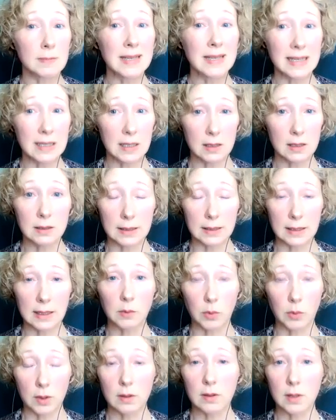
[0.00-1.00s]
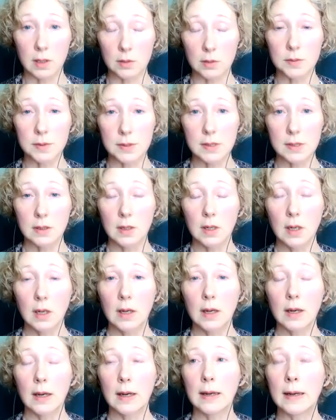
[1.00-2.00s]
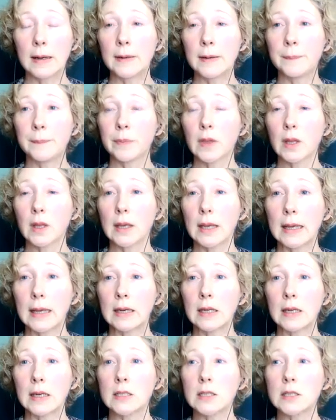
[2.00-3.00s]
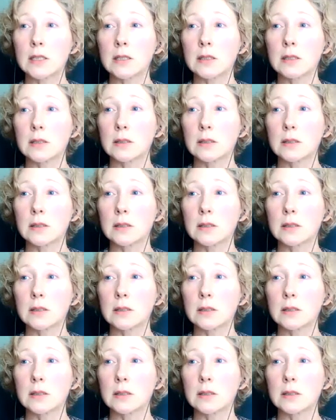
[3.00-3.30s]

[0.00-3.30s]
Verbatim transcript: immediately with those. Um, and